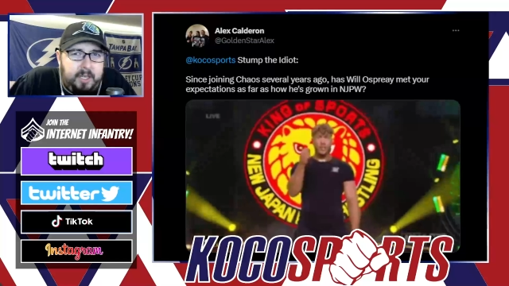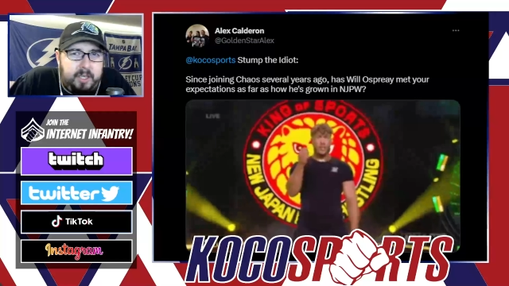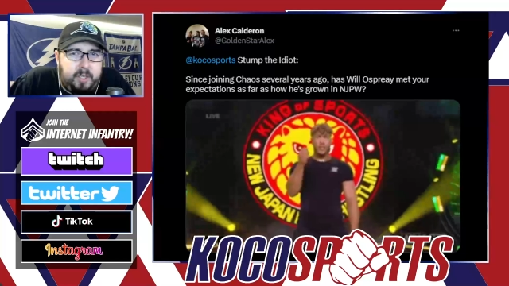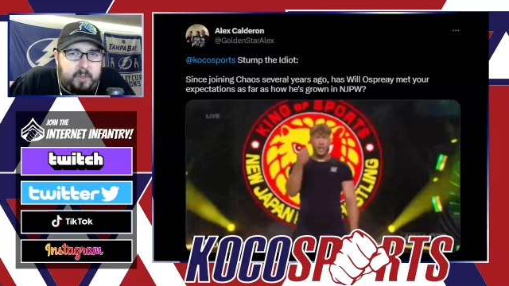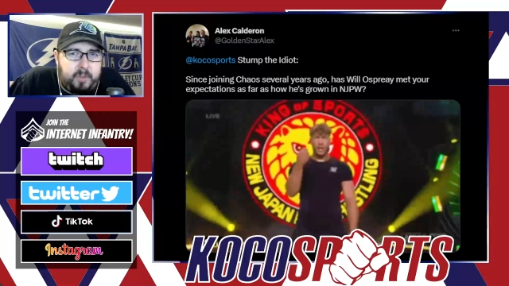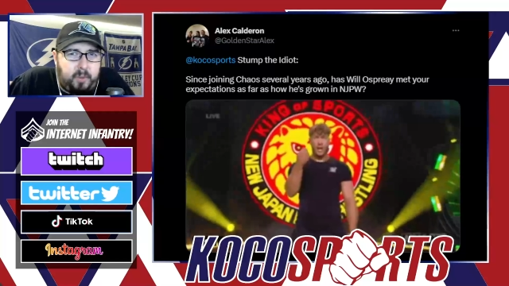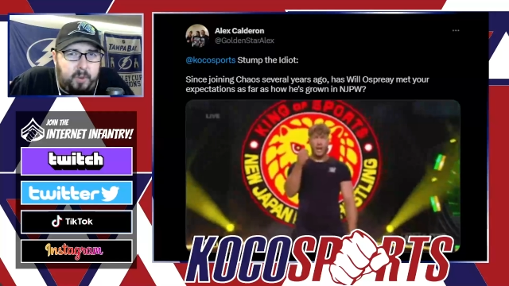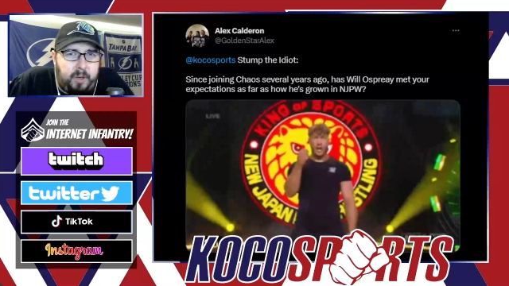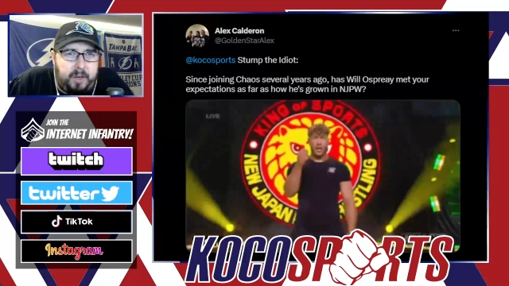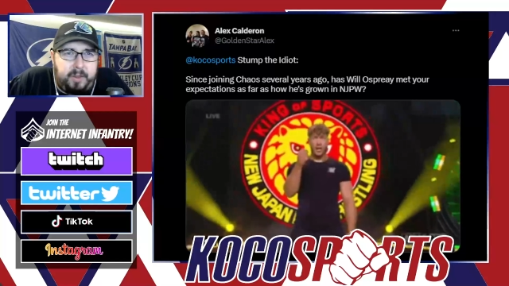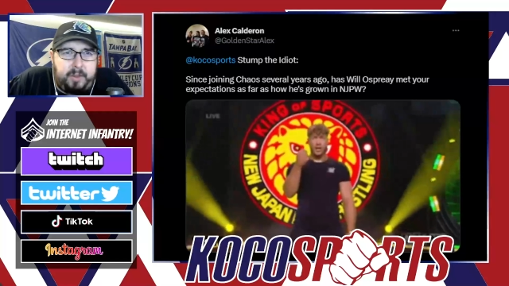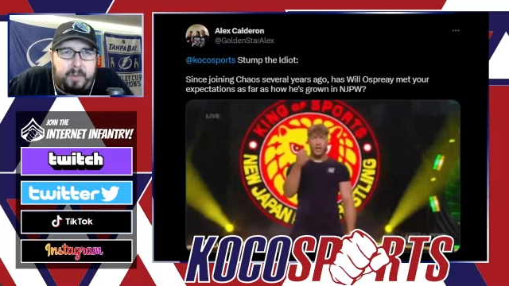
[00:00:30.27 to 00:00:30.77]

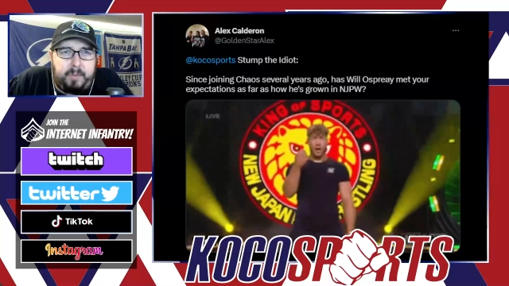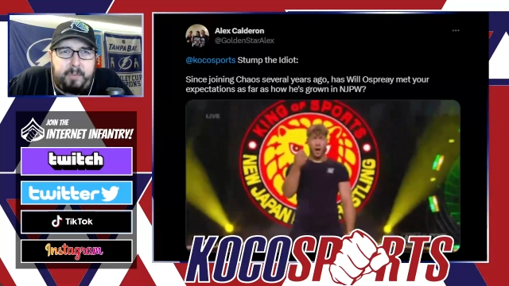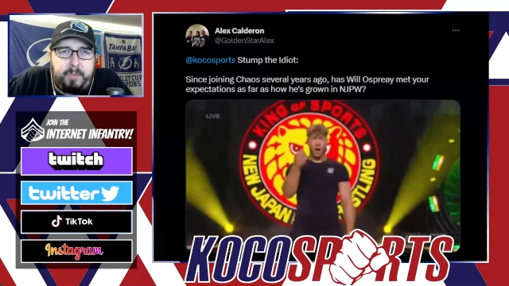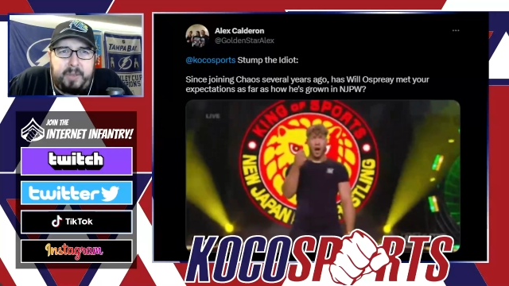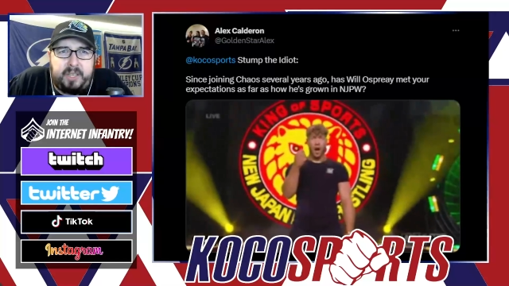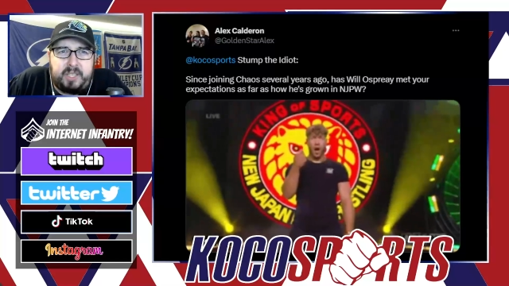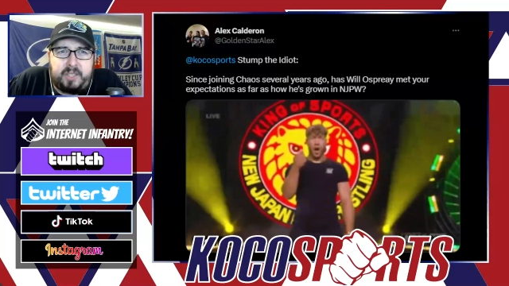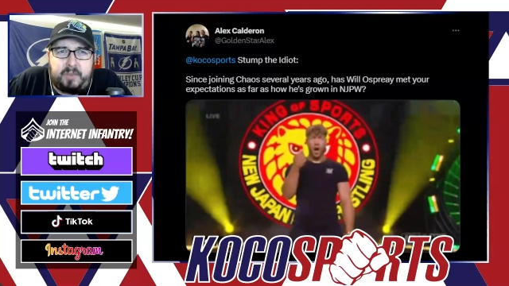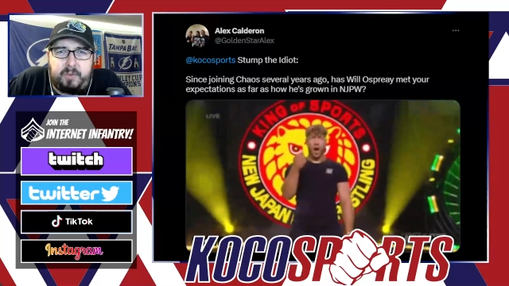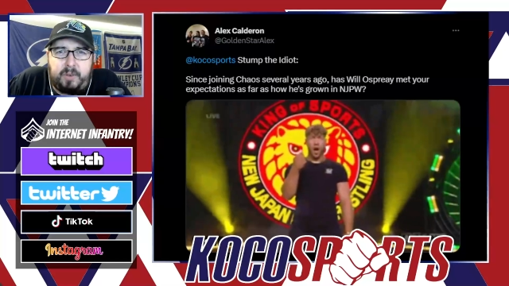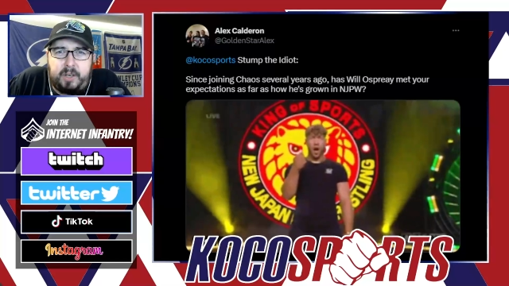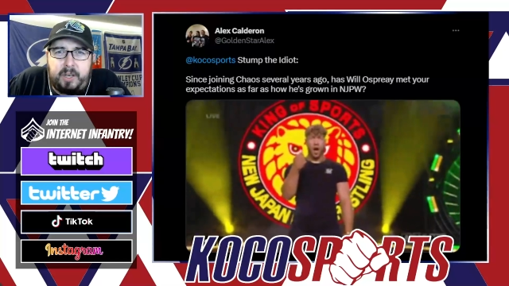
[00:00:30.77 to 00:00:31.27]
is one of the
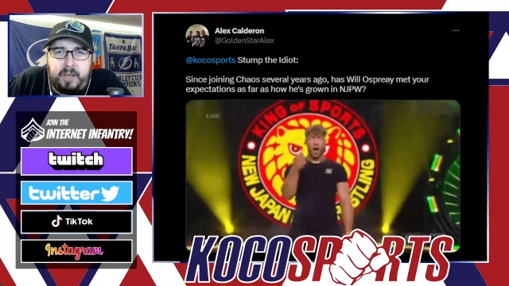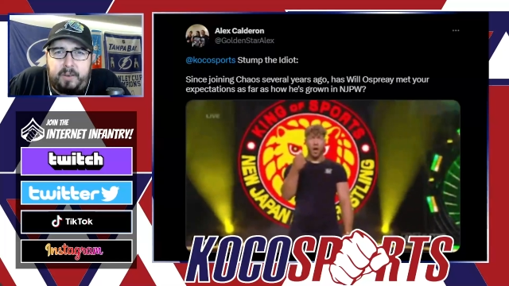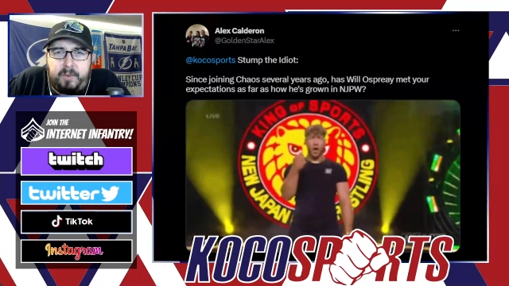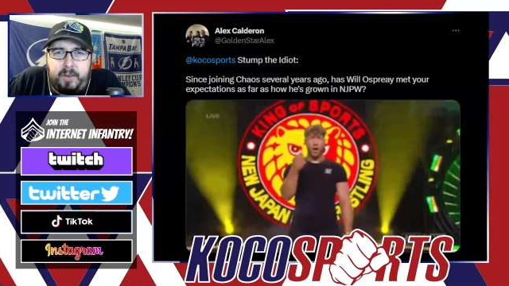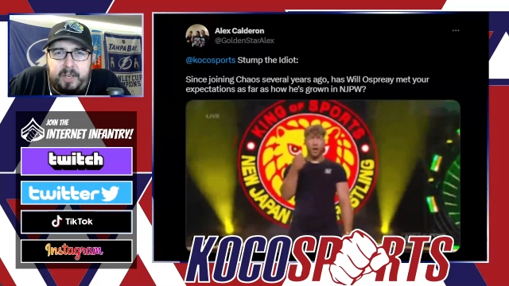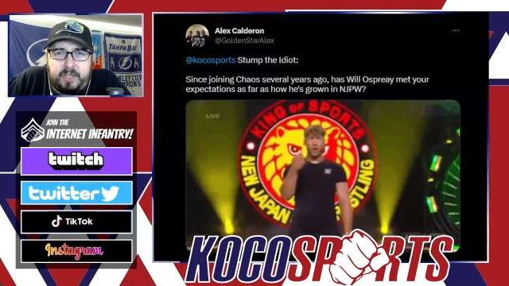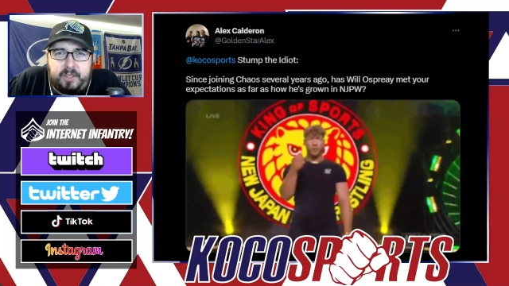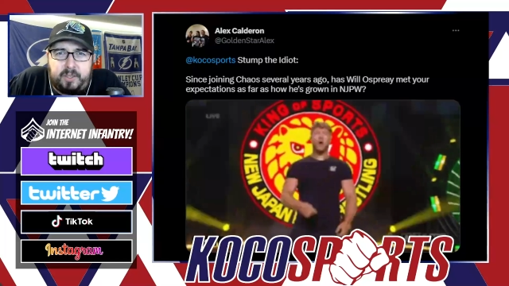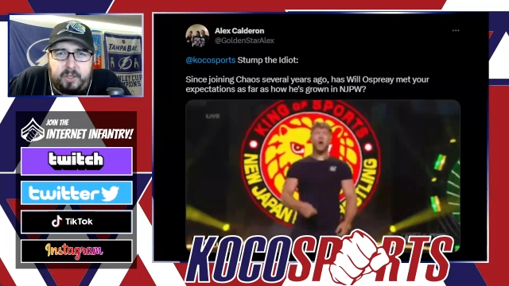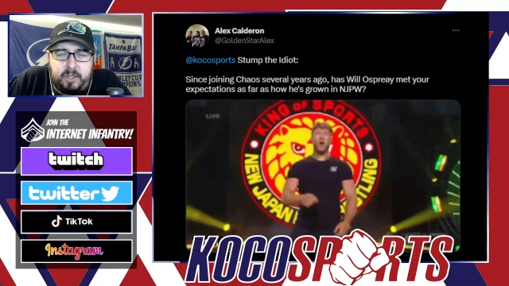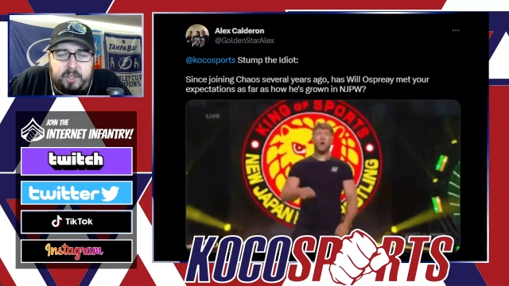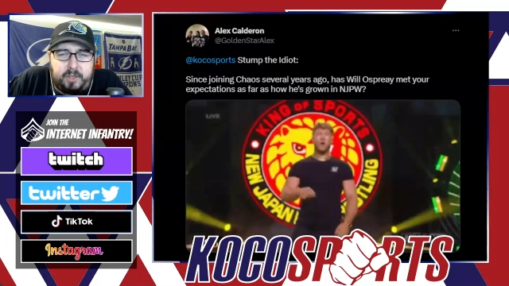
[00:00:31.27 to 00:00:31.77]
best
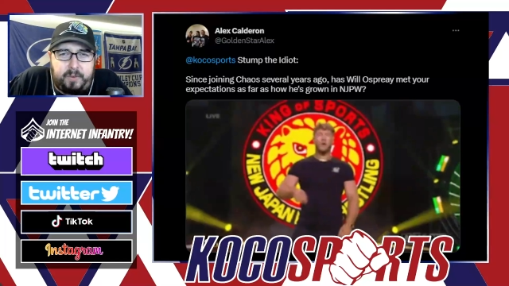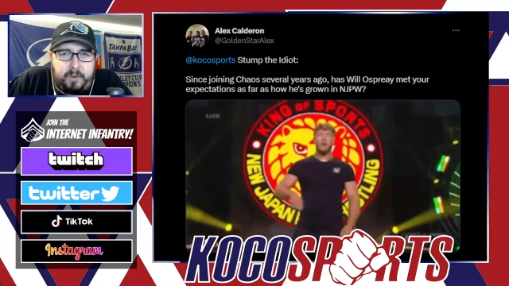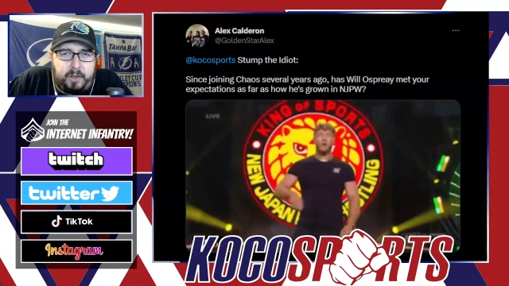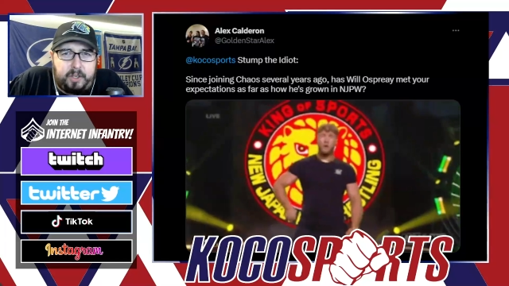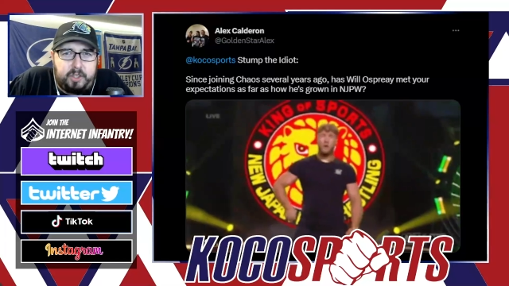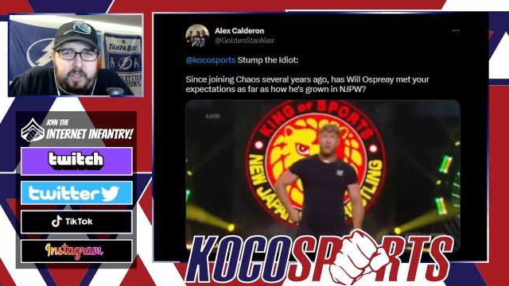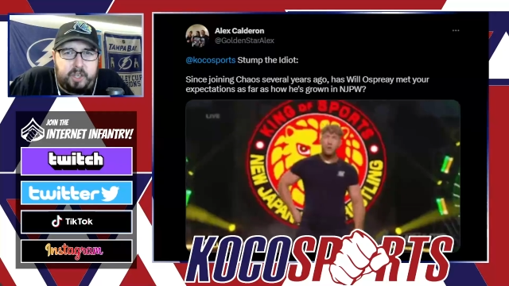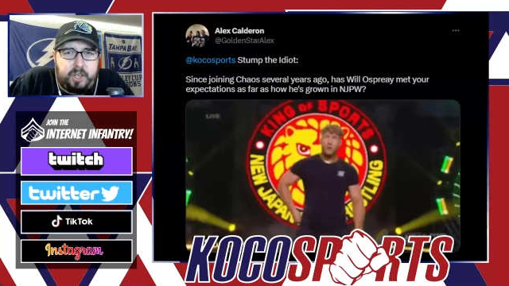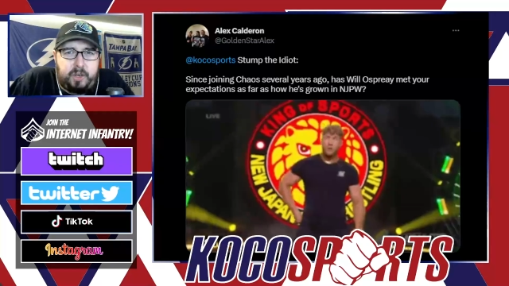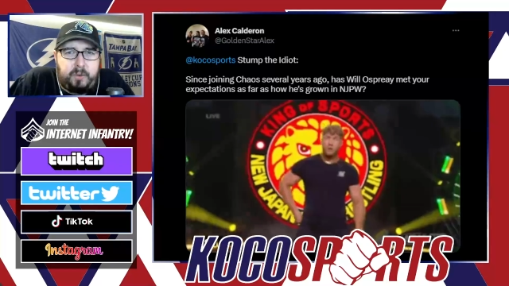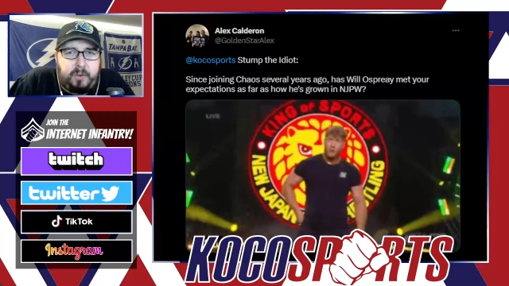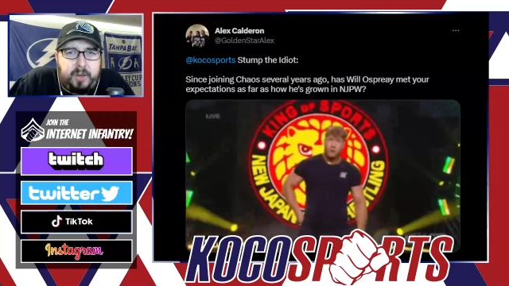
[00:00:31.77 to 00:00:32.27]
wrestlers of our
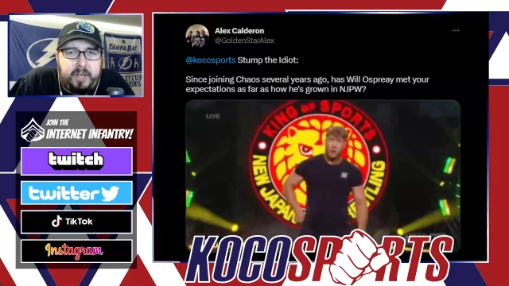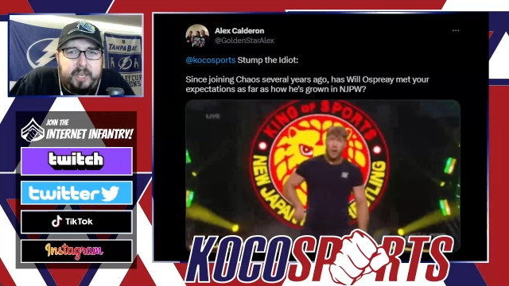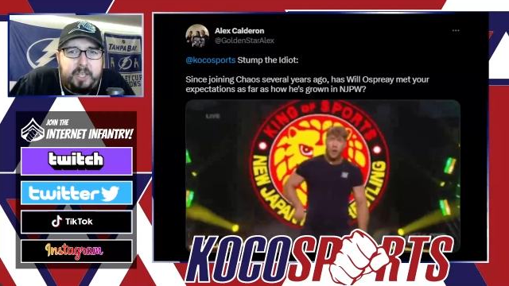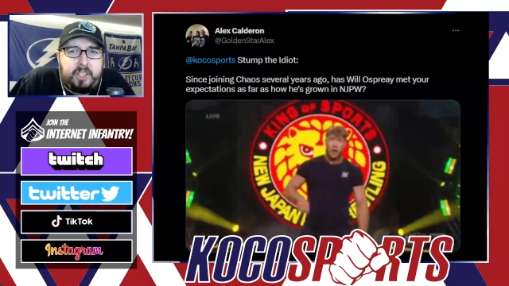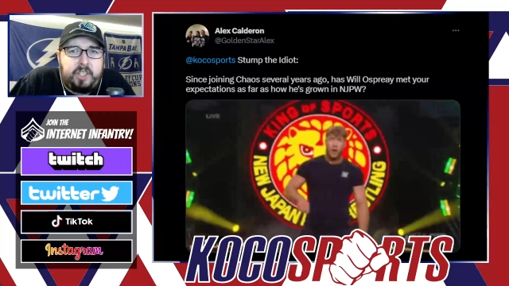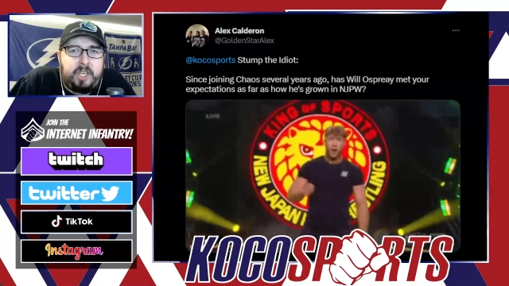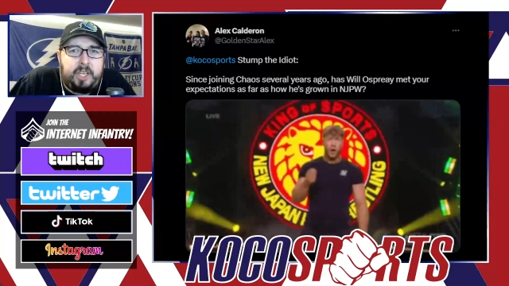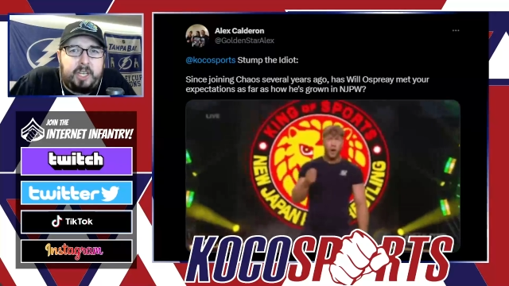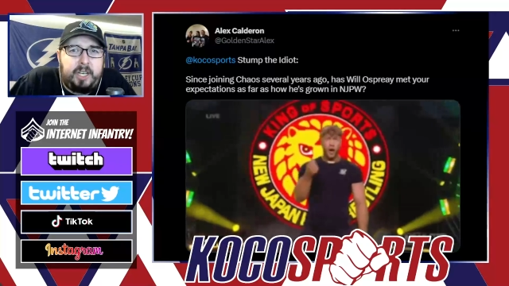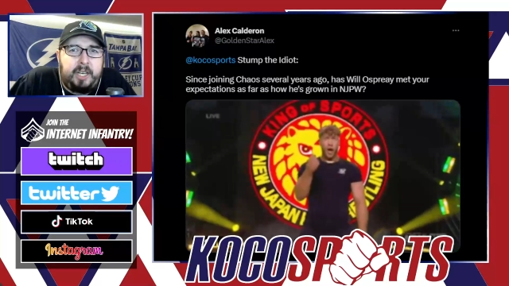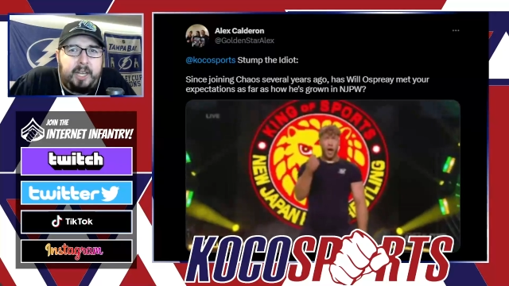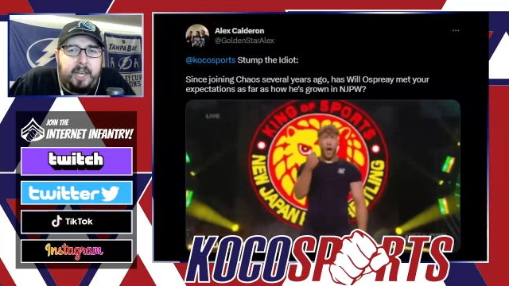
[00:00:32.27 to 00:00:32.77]

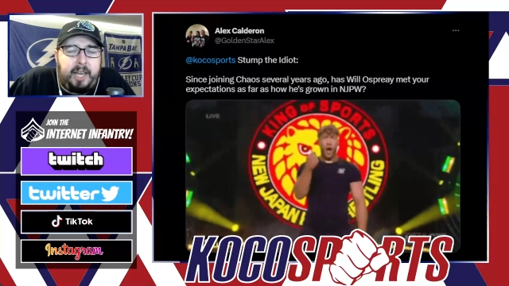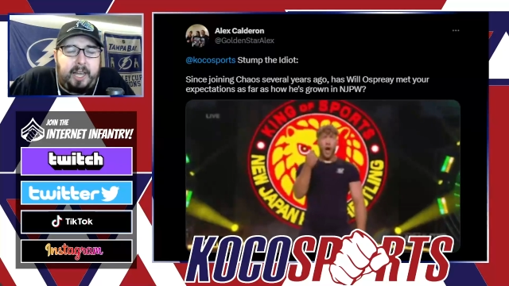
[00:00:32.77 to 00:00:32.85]
generation.